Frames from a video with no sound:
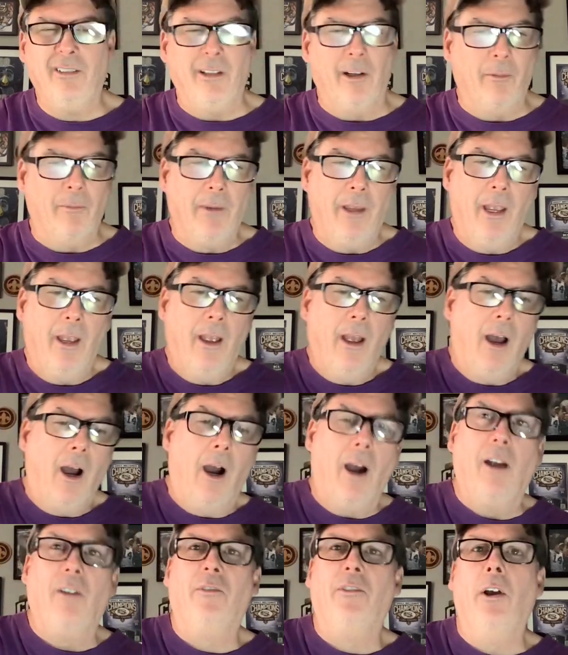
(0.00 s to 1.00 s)
All
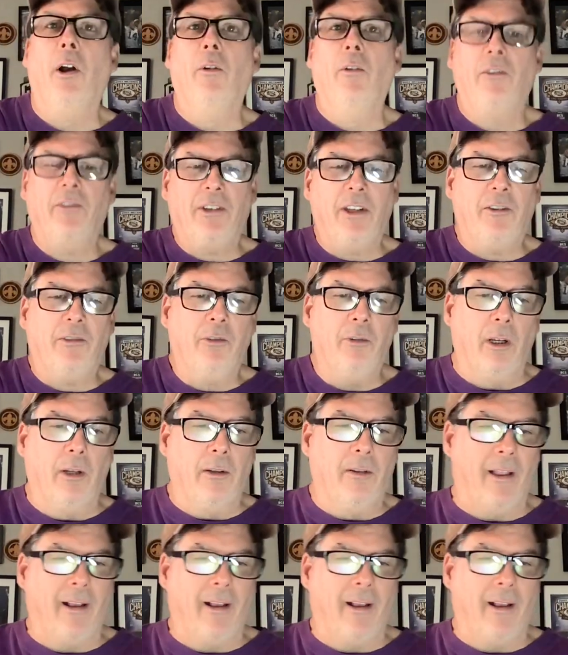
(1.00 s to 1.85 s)
right, so let's get to it.